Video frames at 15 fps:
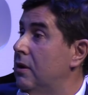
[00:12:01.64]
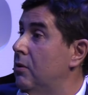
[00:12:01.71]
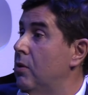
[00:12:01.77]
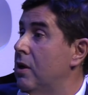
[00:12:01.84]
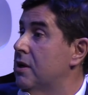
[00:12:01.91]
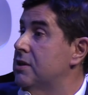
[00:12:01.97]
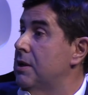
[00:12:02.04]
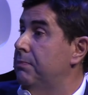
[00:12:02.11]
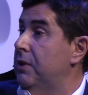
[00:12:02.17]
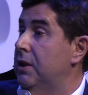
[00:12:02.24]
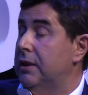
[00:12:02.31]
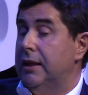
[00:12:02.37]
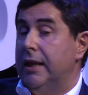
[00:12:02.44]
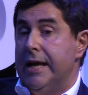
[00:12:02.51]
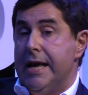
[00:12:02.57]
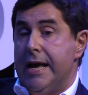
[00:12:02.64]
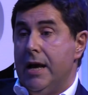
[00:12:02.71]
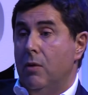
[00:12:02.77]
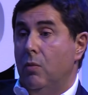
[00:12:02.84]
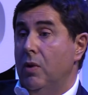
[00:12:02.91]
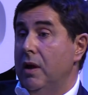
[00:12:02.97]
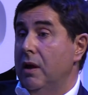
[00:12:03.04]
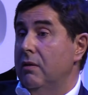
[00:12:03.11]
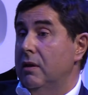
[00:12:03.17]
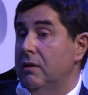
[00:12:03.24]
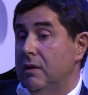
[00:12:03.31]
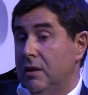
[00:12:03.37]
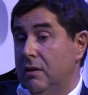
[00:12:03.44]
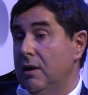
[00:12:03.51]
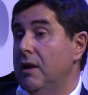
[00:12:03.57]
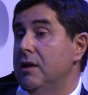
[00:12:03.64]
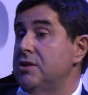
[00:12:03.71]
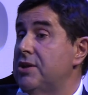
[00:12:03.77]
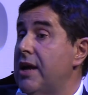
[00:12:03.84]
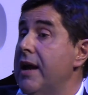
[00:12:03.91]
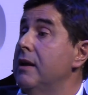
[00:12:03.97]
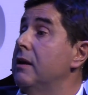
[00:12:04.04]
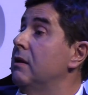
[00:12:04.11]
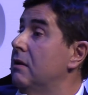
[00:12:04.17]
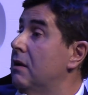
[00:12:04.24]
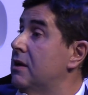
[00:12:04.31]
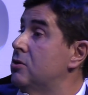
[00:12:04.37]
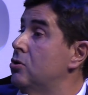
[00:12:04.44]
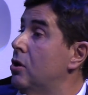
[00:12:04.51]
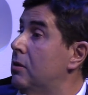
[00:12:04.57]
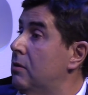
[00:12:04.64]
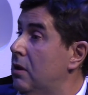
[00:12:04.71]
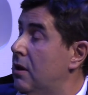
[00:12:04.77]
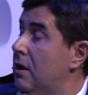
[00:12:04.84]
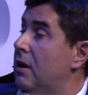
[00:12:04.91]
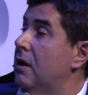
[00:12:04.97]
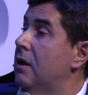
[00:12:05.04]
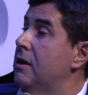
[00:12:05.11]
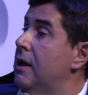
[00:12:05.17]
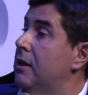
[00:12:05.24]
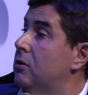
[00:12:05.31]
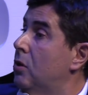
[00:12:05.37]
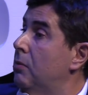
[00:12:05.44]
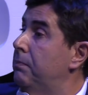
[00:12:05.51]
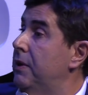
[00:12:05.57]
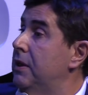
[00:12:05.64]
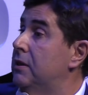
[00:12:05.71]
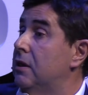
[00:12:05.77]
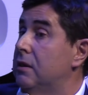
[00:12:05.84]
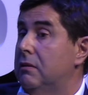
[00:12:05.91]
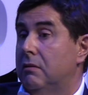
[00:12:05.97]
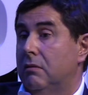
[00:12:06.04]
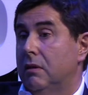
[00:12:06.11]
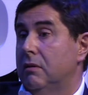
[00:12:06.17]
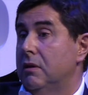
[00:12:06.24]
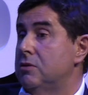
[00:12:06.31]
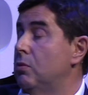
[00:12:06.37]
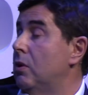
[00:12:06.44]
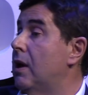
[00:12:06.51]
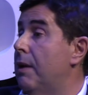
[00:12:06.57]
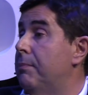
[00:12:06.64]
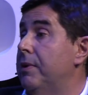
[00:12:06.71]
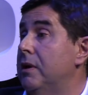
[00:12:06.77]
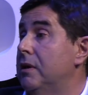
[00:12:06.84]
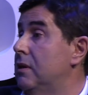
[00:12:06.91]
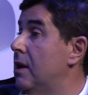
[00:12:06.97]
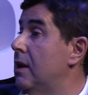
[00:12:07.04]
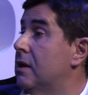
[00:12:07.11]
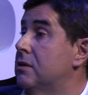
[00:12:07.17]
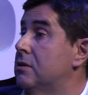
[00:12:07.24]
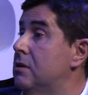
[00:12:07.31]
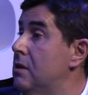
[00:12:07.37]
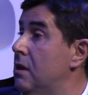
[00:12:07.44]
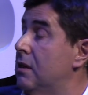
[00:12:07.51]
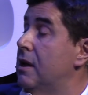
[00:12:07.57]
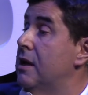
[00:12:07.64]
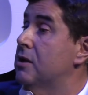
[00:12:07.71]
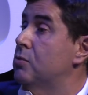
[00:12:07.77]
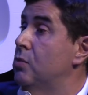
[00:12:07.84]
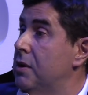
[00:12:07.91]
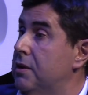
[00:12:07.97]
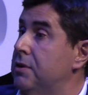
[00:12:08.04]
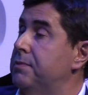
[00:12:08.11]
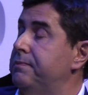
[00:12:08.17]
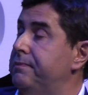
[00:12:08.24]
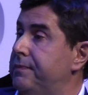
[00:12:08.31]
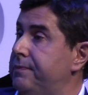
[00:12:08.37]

we accepted. The deal is signed, has not yet completed. This will happen in the next weeks.